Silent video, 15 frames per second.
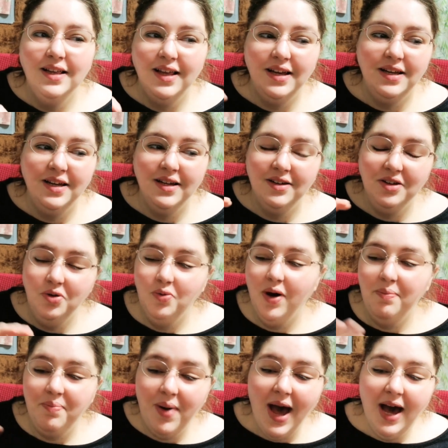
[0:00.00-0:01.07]
like, you
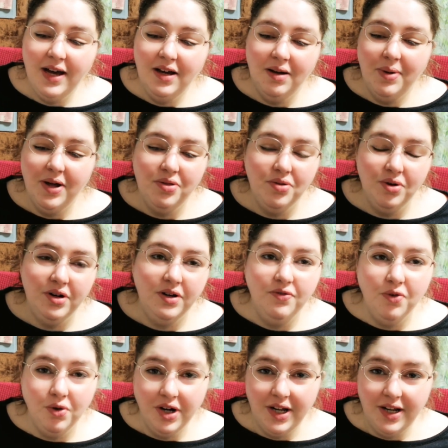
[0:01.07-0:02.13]
went back about
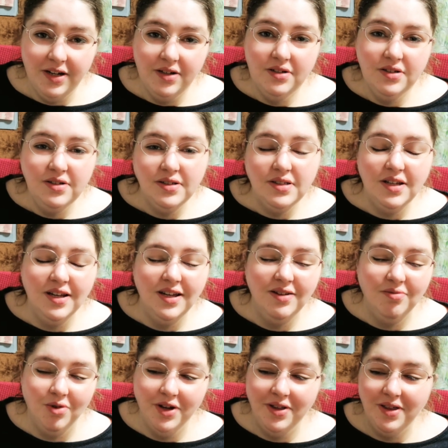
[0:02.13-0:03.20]
30-40 years
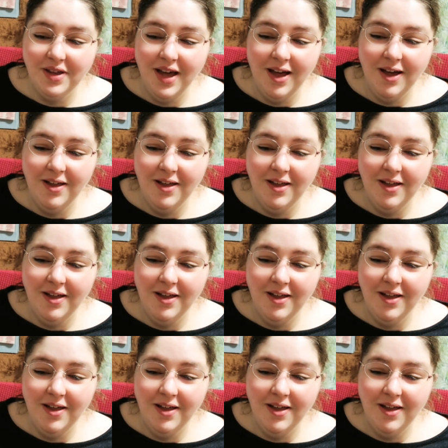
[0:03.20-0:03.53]
with